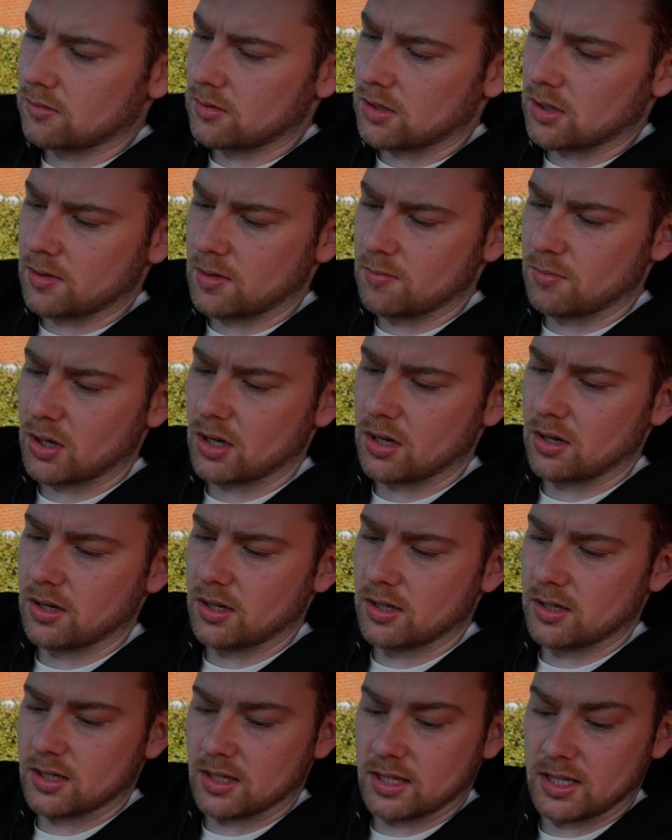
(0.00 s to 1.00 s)
So I'm in
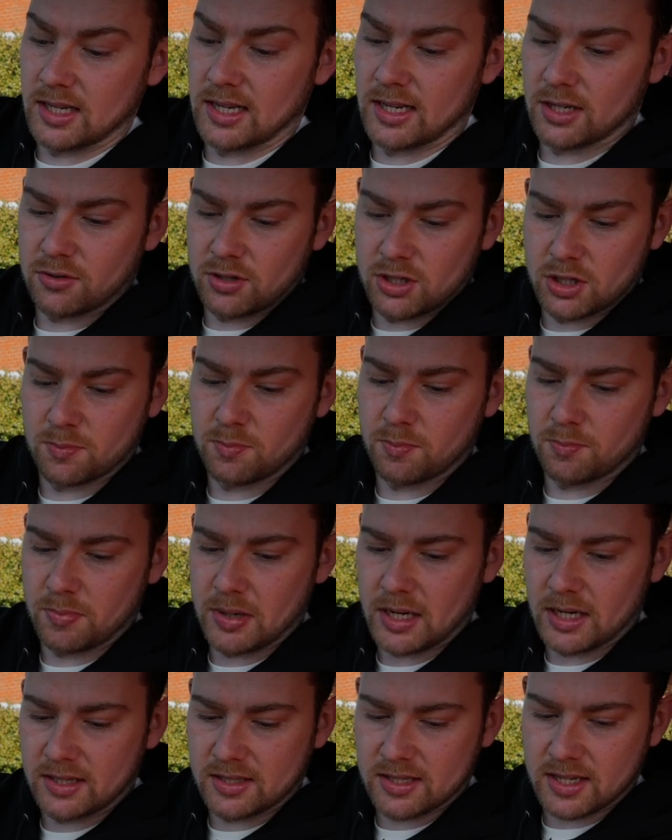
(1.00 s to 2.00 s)
behind and it literally just
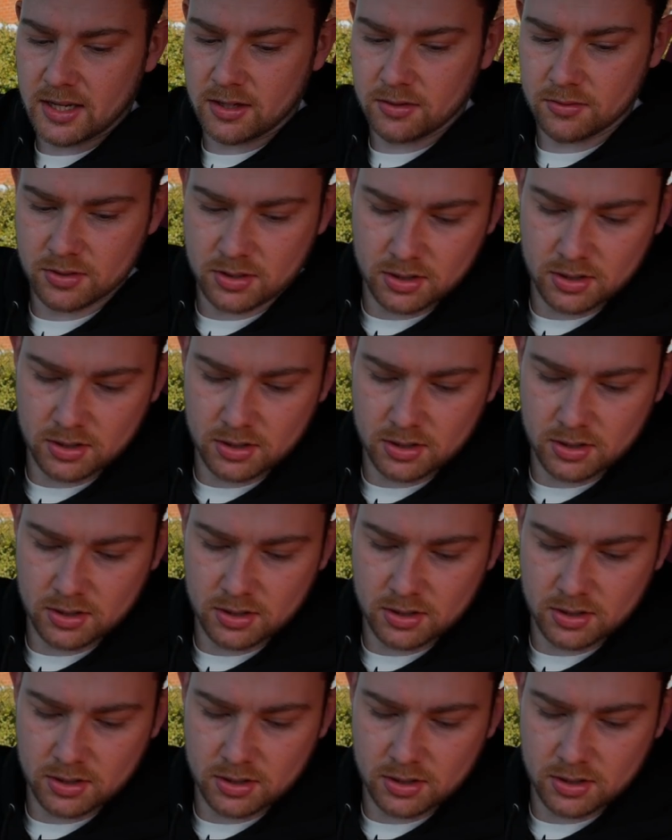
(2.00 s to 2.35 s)
pings out.